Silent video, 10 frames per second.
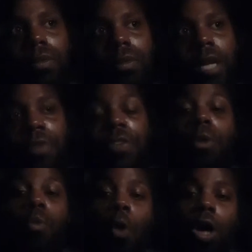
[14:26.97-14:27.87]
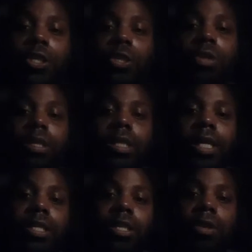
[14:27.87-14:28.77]
if it wants you to see
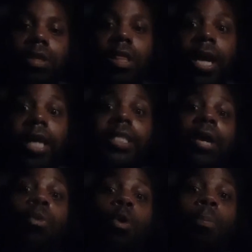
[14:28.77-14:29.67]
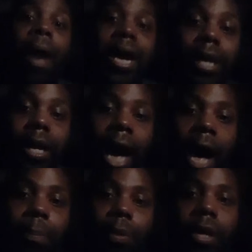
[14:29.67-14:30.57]
certain things, it will make it
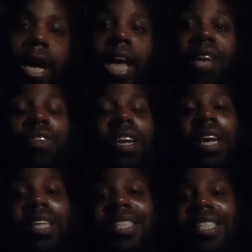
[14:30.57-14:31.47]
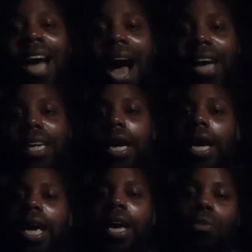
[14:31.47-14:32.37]
happen. If it does not,
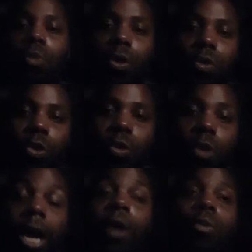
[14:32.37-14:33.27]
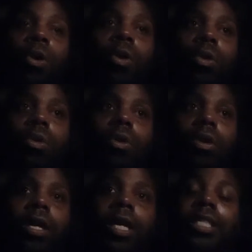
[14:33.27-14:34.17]
it will,
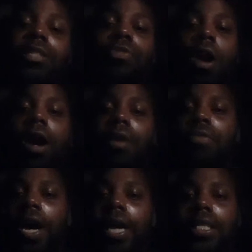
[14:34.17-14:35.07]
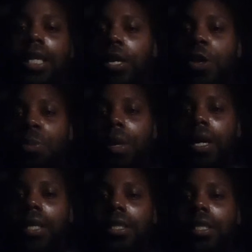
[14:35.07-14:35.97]
because it's far advanced in the human
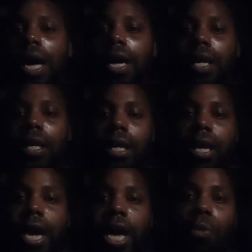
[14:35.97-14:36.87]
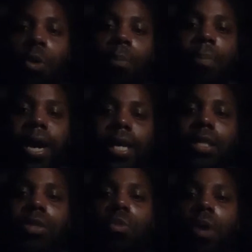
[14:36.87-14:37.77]
understanding. It will make it
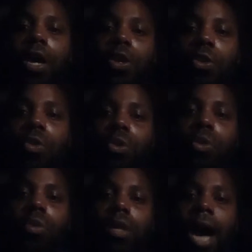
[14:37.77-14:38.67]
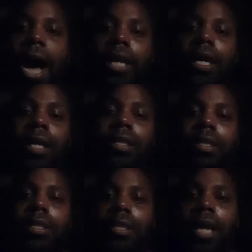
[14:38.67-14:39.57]
to where you do not
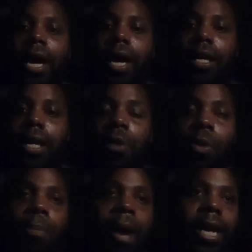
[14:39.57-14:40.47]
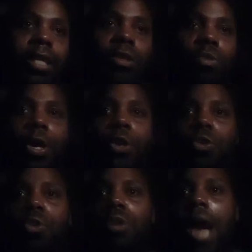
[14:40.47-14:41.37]
understand. It will make it to where you
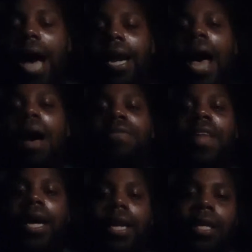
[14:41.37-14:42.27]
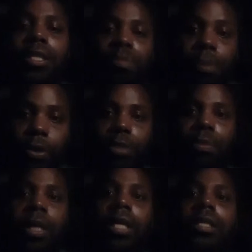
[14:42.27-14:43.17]
do not have that experience.
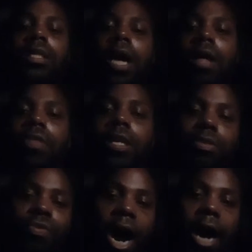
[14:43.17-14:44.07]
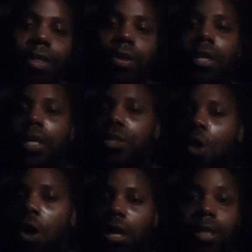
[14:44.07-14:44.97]
But this father, this
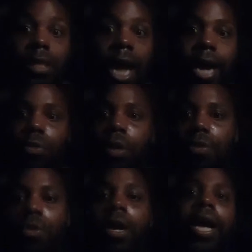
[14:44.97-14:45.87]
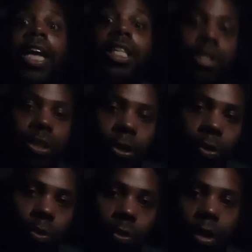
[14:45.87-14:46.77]
all this light, whatever, it's
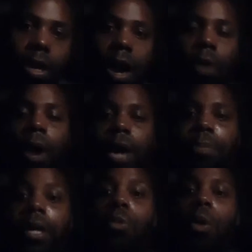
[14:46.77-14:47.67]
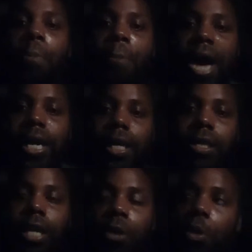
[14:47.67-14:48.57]
you. All right. But it will
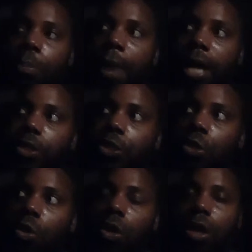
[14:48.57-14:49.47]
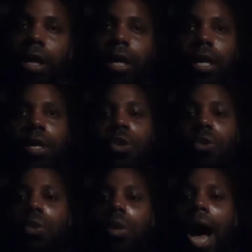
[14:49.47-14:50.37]
make sure
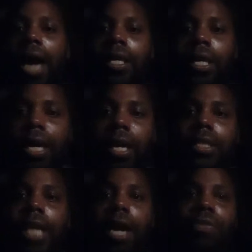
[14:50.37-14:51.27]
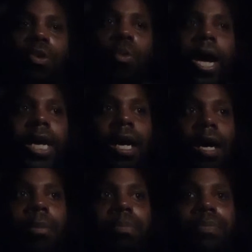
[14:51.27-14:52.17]
you do not get it. Say if you wake up